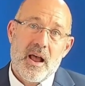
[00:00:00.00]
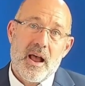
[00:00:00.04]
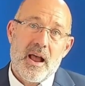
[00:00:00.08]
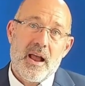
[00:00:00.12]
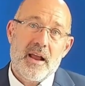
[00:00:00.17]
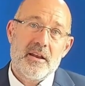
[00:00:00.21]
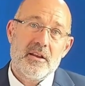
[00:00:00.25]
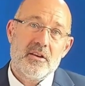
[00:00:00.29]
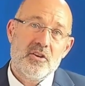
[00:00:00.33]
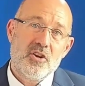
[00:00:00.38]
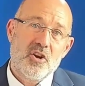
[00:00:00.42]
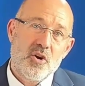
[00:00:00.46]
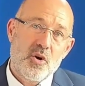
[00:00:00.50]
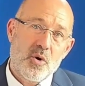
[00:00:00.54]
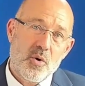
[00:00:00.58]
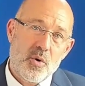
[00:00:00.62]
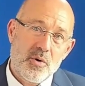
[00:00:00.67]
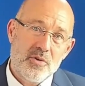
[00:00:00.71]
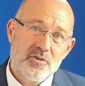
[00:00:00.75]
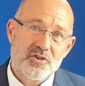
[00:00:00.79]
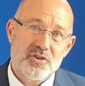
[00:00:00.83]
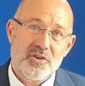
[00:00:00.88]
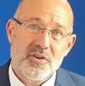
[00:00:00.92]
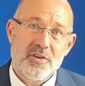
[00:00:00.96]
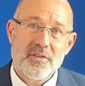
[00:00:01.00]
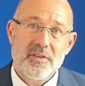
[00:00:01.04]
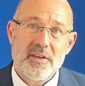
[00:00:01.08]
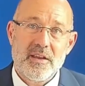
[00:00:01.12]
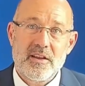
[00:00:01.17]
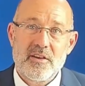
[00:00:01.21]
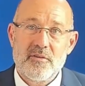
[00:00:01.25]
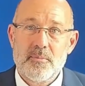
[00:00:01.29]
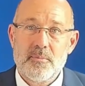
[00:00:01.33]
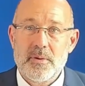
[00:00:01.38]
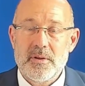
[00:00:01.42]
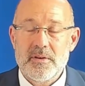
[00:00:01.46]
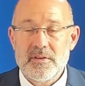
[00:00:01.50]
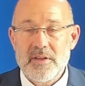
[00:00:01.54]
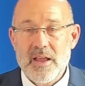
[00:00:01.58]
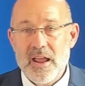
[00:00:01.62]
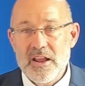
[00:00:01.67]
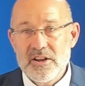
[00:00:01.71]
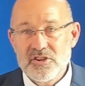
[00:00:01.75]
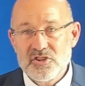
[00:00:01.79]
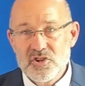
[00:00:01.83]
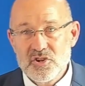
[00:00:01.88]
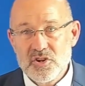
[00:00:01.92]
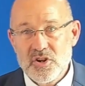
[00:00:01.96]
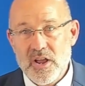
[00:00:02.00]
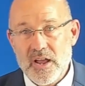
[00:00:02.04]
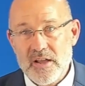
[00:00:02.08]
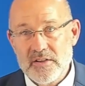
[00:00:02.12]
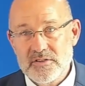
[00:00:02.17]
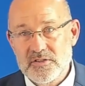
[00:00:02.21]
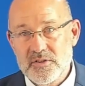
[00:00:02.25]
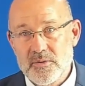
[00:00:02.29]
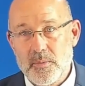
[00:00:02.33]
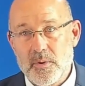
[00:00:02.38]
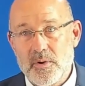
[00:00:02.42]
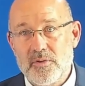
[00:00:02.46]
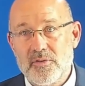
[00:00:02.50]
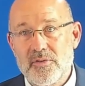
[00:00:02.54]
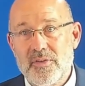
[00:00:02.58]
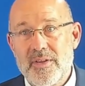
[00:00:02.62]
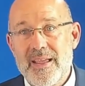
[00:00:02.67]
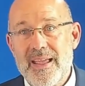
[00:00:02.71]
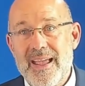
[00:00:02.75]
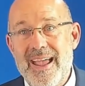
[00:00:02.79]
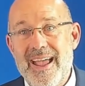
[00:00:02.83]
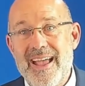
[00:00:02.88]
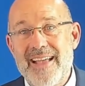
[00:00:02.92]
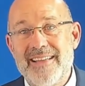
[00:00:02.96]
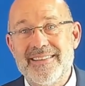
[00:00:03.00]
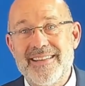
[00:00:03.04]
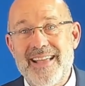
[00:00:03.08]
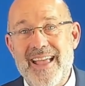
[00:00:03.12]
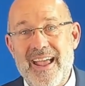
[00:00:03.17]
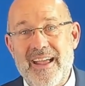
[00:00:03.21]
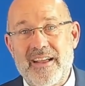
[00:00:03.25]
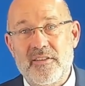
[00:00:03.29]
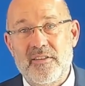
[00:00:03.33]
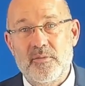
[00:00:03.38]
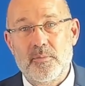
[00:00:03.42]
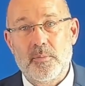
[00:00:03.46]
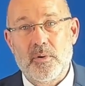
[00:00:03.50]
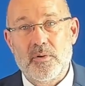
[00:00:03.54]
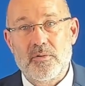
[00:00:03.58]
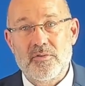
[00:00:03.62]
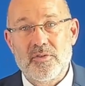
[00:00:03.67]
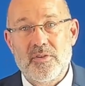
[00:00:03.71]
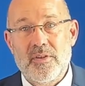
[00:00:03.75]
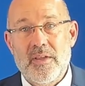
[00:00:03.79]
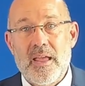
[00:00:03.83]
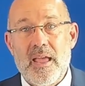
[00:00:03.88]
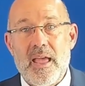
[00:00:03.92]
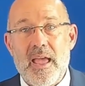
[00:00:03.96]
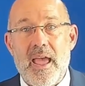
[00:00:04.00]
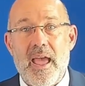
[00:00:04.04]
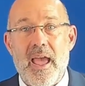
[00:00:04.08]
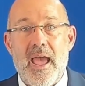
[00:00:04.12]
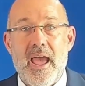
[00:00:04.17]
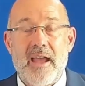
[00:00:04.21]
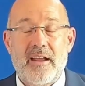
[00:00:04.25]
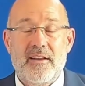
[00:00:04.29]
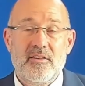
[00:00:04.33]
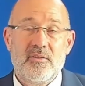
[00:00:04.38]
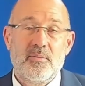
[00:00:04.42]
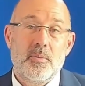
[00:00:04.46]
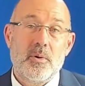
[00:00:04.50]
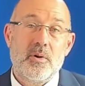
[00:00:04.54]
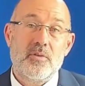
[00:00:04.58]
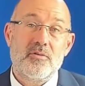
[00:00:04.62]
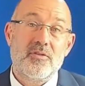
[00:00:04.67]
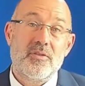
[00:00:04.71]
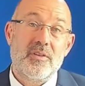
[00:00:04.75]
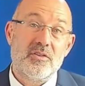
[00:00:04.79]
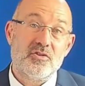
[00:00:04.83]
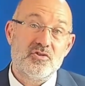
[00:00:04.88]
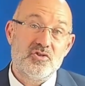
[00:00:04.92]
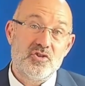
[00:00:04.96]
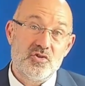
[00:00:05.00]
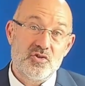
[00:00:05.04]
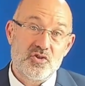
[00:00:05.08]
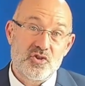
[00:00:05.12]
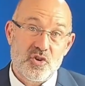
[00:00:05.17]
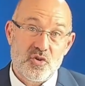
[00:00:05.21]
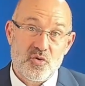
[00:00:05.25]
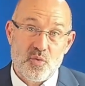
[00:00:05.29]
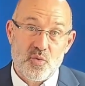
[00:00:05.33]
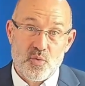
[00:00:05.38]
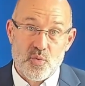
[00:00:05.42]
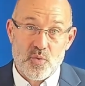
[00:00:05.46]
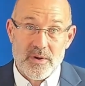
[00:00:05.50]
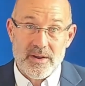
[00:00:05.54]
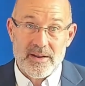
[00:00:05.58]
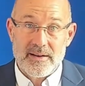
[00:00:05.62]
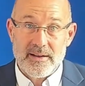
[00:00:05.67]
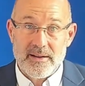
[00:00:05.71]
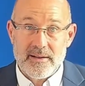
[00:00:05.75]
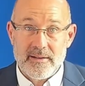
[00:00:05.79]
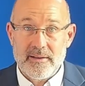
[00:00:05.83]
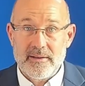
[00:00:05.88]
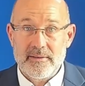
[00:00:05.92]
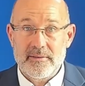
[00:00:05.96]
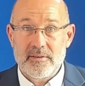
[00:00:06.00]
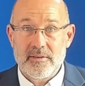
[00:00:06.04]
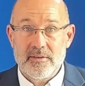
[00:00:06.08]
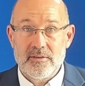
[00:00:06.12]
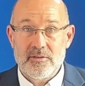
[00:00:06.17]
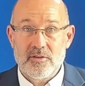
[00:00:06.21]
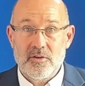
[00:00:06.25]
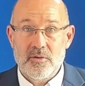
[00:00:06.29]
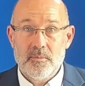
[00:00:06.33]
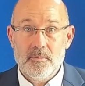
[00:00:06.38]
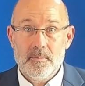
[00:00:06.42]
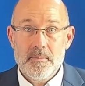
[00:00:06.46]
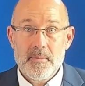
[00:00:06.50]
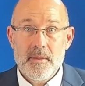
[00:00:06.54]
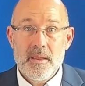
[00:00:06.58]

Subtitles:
I'd encourage you to think of potential customers as experts, experts that you should really listen to.